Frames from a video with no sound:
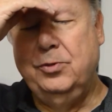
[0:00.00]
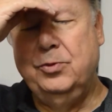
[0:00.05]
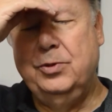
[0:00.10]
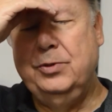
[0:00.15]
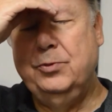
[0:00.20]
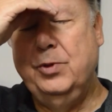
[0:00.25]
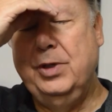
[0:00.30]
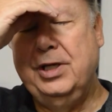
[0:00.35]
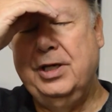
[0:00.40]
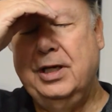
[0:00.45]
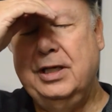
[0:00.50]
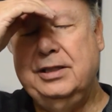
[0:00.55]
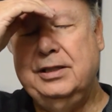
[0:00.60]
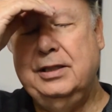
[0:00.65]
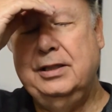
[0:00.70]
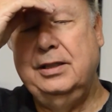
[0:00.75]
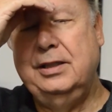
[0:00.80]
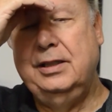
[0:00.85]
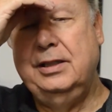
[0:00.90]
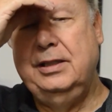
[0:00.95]
when we got
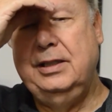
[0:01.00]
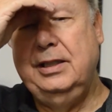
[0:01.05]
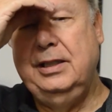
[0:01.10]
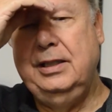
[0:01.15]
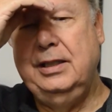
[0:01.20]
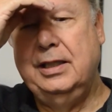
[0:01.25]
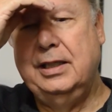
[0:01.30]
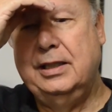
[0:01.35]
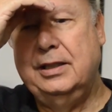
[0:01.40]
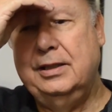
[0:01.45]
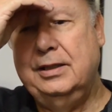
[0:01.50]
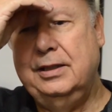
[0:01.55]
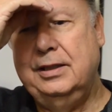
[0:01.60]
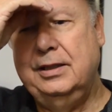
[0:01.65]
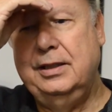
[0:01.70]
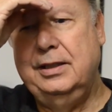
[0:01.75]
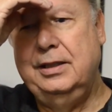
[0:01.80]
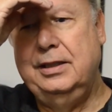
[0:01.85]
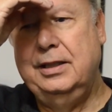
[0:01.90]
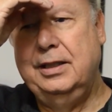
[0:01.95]

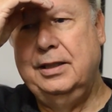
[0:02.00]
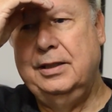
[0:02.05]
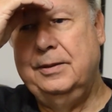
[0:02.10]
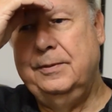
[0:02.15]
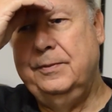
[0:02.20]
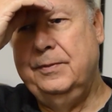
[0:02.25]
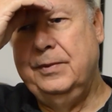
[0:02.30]
the